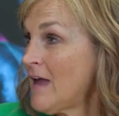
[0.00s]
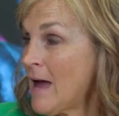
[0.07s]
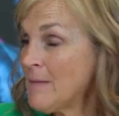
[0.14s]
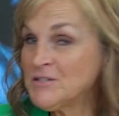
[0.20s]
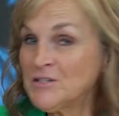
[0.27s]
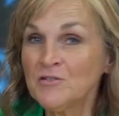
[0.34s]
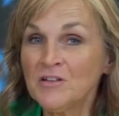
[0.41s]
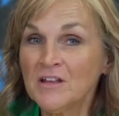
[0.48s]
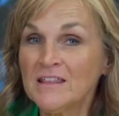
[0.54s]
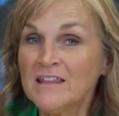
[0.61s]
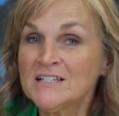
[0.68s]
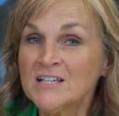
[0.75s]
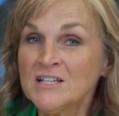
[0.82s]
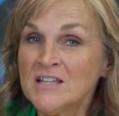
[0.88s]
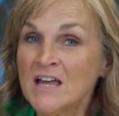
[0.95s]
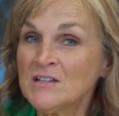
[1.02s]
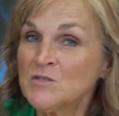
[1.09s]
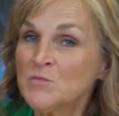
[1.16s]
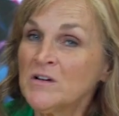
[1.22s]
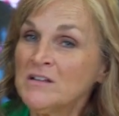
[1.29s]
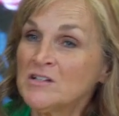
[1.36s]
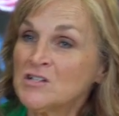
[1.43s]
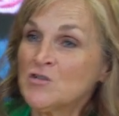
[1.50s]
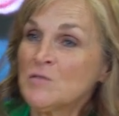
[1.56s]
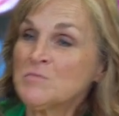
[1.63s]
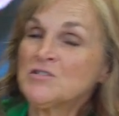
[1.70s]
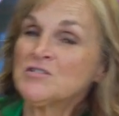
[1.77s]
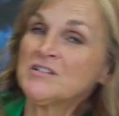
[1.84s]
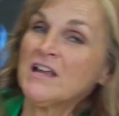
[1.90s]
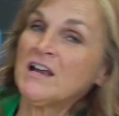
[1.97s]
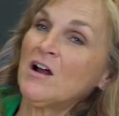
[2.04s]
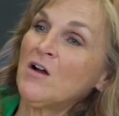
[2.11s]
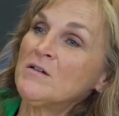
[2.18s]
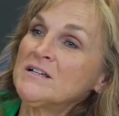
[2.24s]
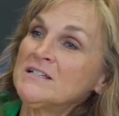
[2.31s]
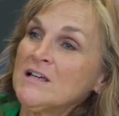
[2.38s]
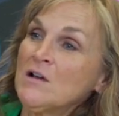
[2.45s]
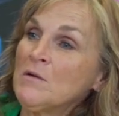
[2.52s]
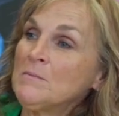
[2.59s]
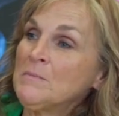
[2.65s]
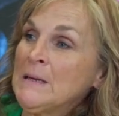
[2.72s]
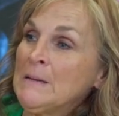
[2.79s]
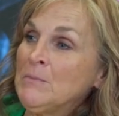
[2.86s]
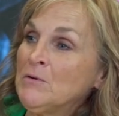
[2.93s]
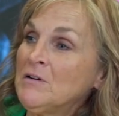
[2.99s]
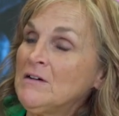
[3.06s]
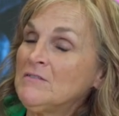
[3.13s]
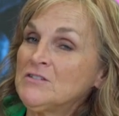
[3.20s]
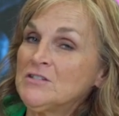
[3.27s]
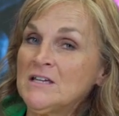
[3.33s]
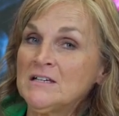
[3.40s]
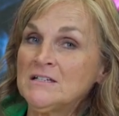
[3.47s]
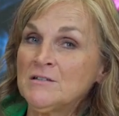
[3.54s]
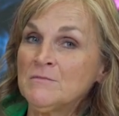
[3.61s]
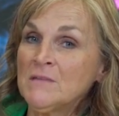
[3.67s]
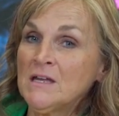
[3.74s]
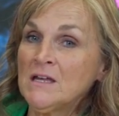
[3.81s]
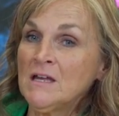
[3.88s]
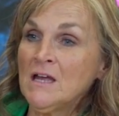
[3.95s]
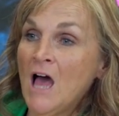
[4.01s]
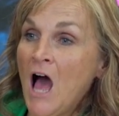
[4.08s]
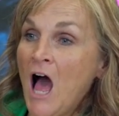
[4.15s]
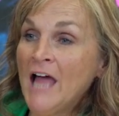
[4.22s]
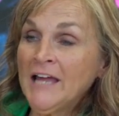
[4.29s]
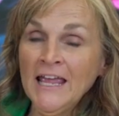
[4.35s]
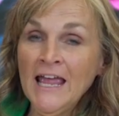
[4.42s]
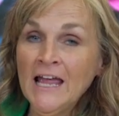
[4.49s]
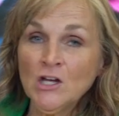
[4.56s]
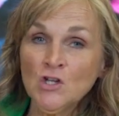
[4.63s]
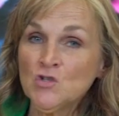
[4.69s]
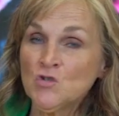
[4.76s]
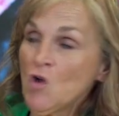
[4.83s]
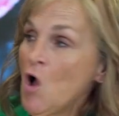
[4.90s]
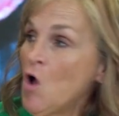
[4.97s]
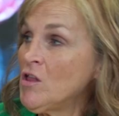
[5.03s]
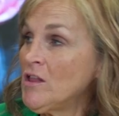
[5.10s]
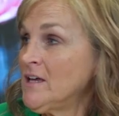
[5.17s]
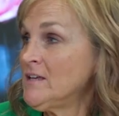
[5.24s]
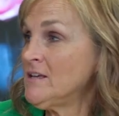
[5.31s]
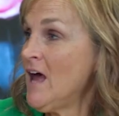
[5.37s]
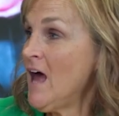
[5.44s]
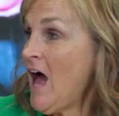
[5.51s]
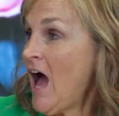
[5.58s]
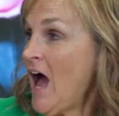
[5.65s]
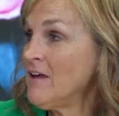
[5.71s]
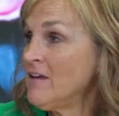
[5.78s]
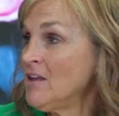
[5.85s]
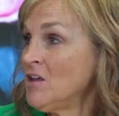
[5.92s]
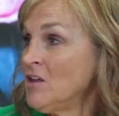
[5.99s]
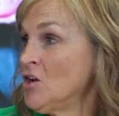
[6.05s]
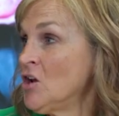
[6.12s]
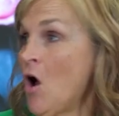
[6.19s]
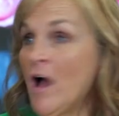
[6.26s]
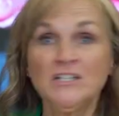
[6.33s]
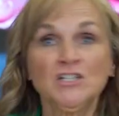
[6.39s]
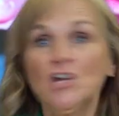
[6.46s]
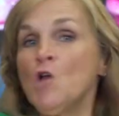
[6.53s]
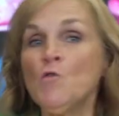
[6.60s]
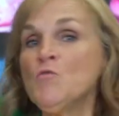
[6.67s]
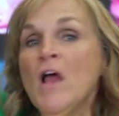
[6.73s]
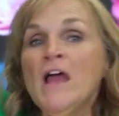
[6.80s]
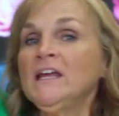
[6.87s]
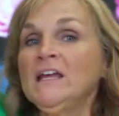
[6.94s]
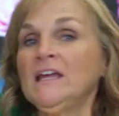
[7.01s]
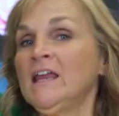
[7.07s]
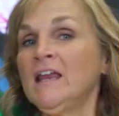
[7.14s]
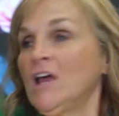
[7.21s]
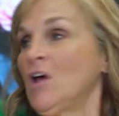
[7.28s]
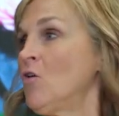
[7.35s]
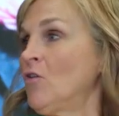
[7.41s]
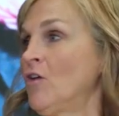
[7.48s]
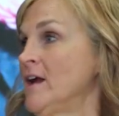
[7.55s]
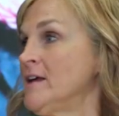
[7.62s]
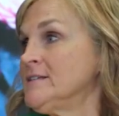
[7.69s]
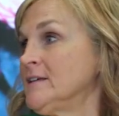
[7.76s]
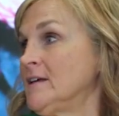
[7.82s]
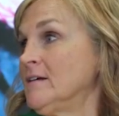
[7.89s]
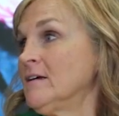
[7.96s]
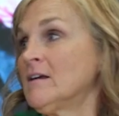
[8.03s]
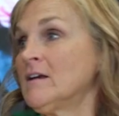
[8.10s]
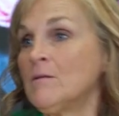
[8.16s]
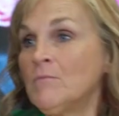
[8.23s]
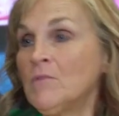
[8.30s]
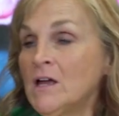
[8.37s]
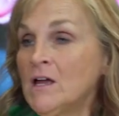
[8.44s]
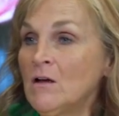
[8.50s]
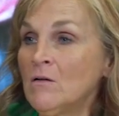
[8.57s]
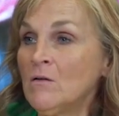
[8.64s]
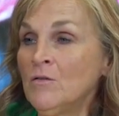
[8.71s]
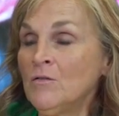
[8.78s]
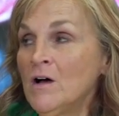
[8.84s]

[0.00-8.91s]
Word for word: Absolutely. That's one of the scriptures that I always say when people have said to me, I can't control it. You know, I start running and I go crazy. And I'm like, outbursts.